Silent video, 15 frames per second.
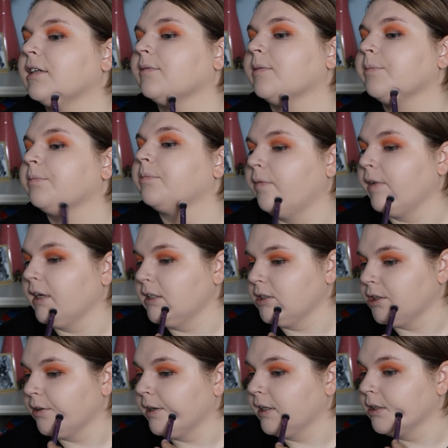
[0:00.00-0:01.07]
of a face
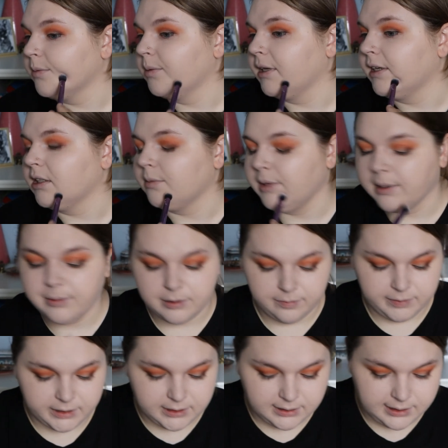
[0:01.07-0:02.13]
transplant to be able to
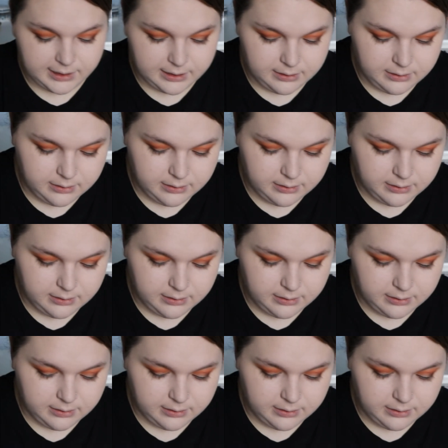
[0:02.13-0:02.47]
fix that. So